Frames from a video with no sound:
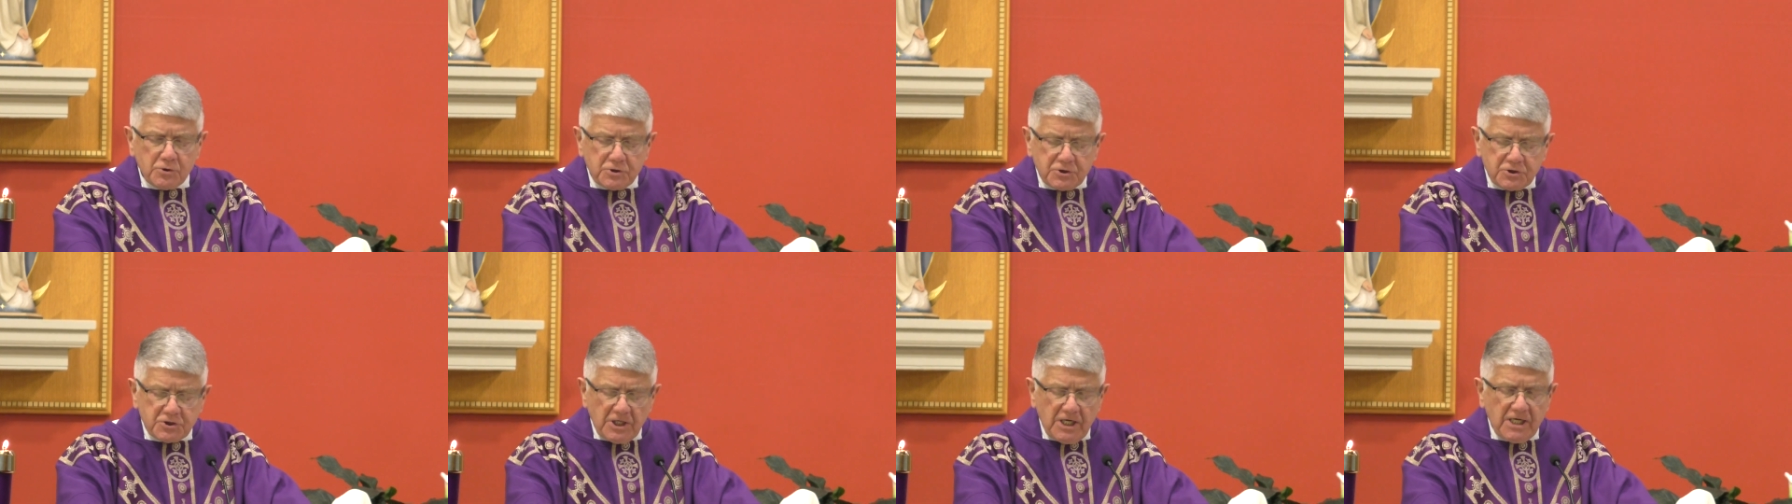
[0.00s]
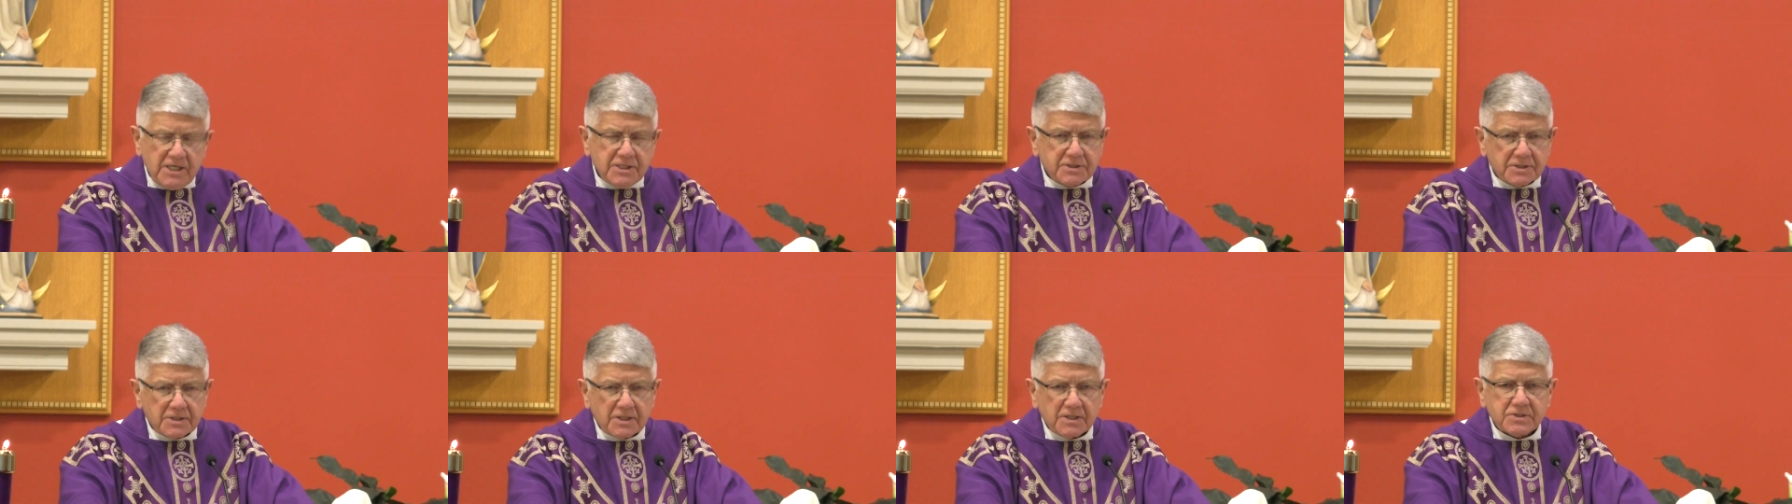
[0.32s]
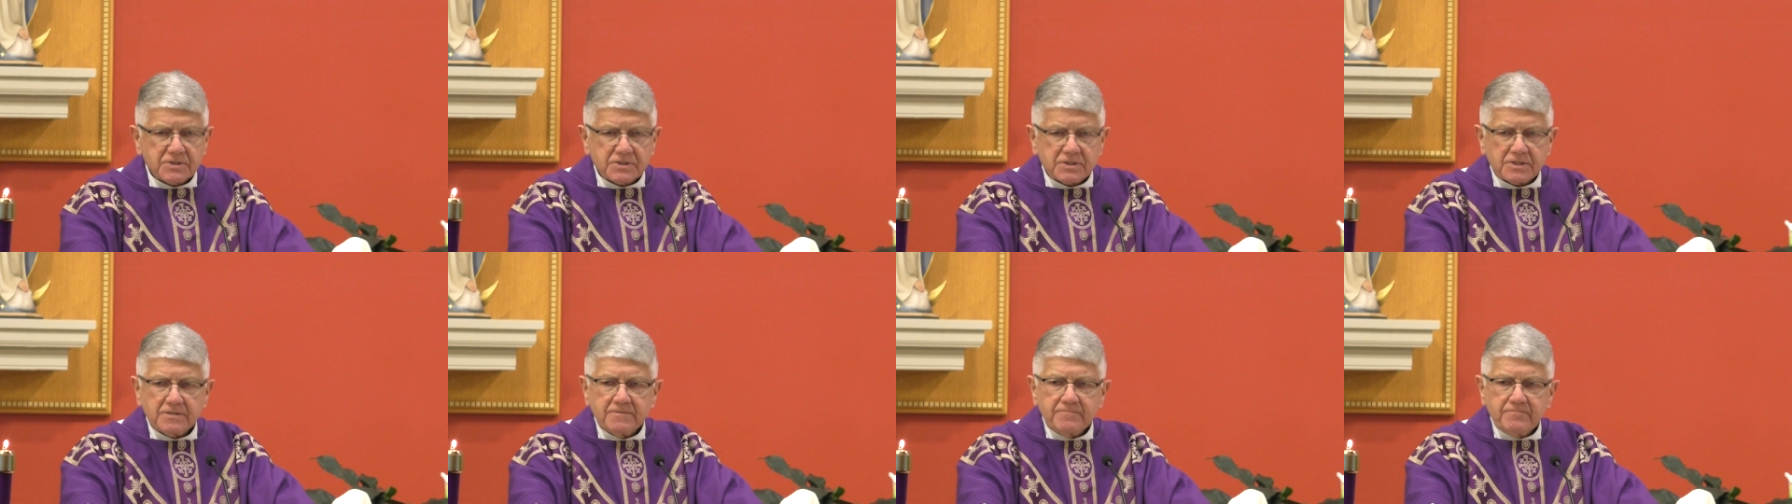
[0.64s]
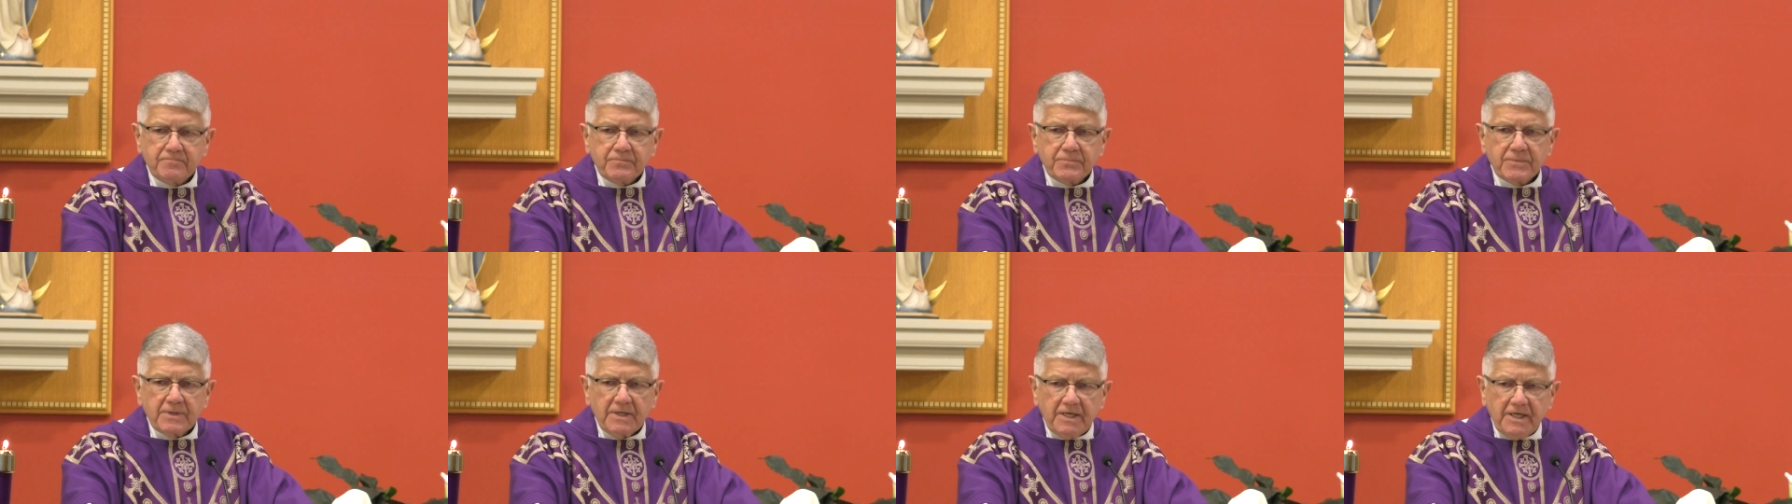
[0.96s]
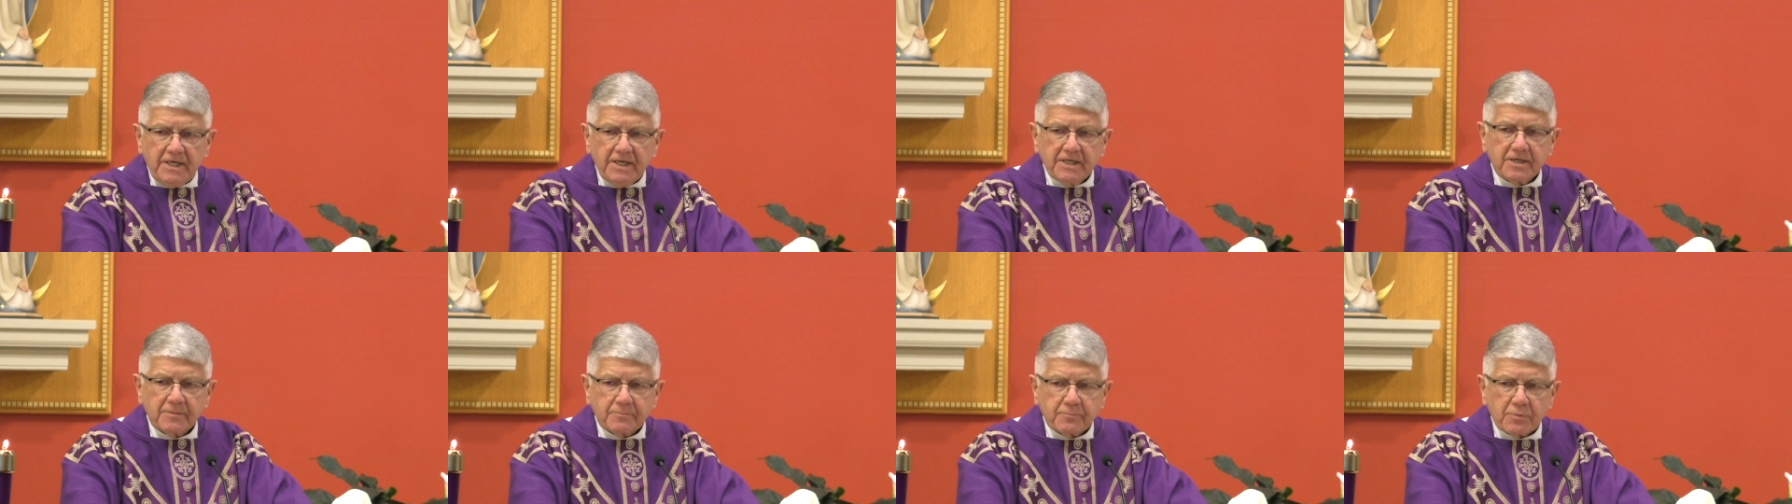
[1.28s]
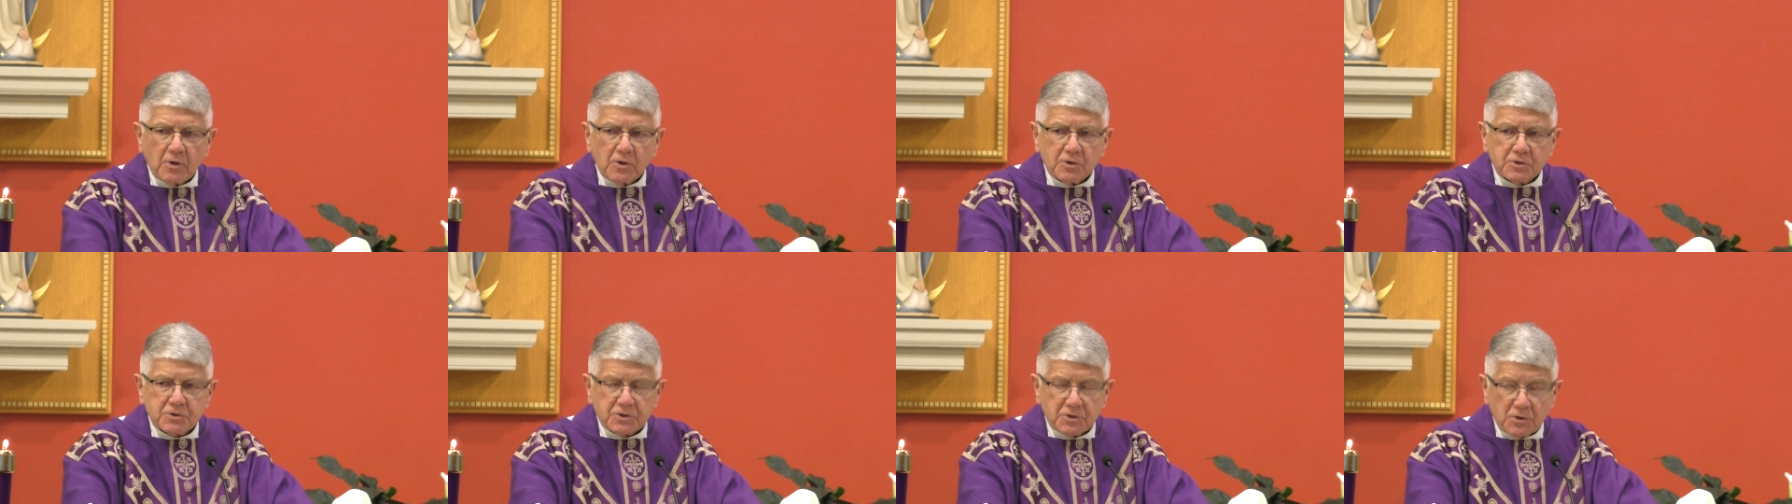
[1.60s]
Jesus in a
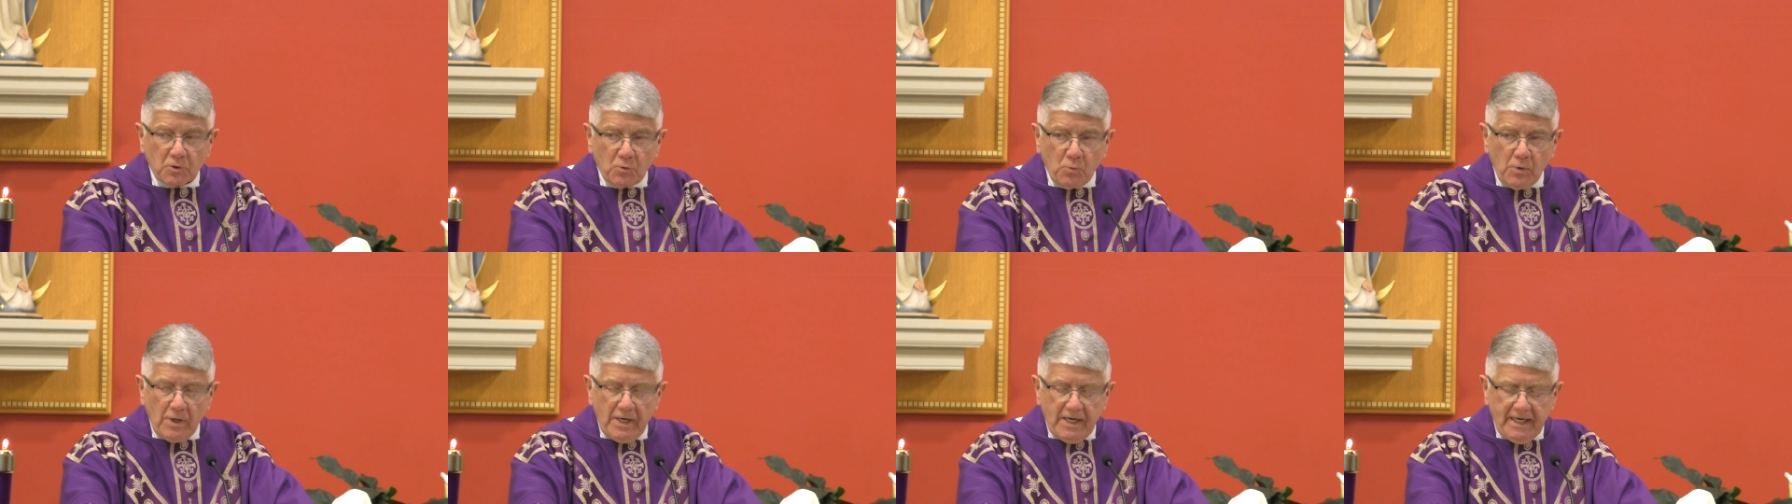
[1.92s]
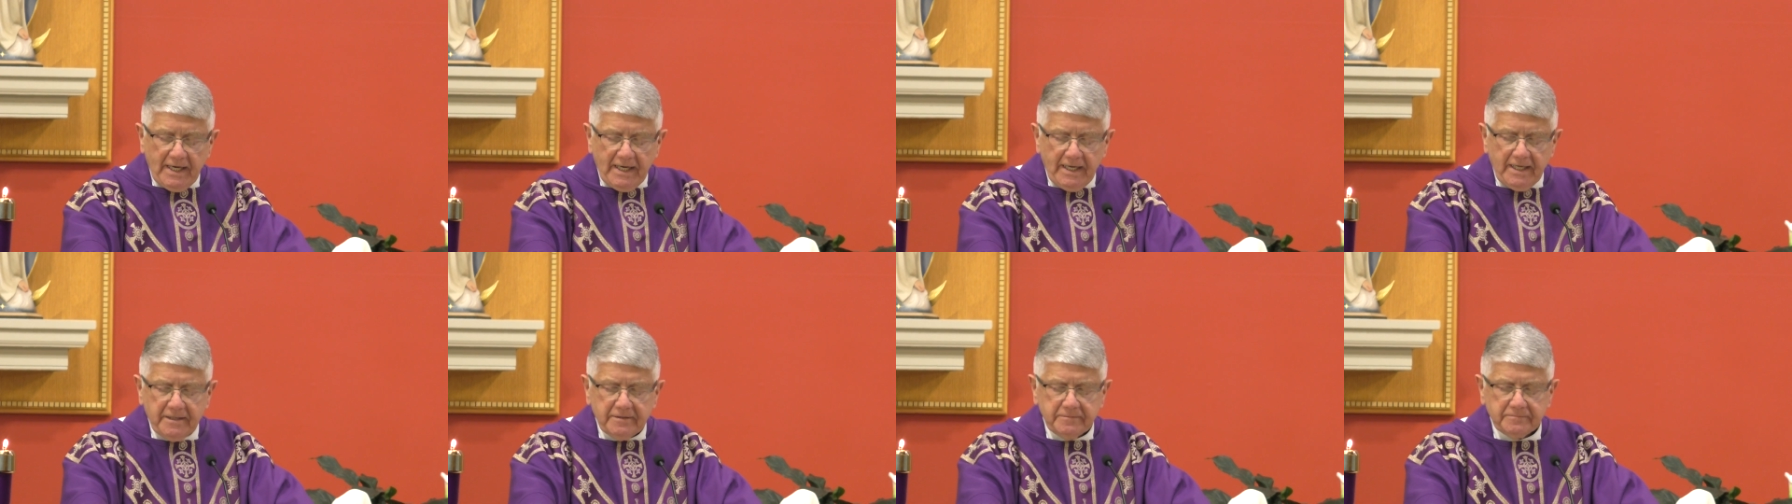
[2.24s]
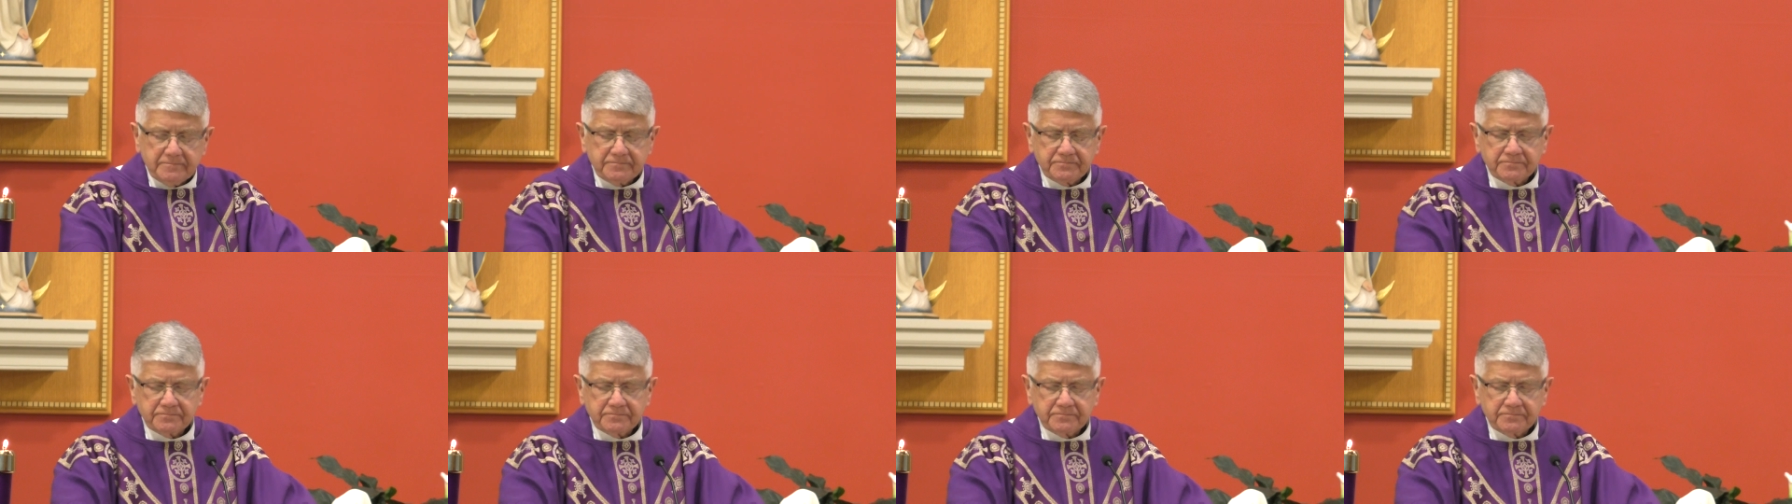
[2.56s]
personal way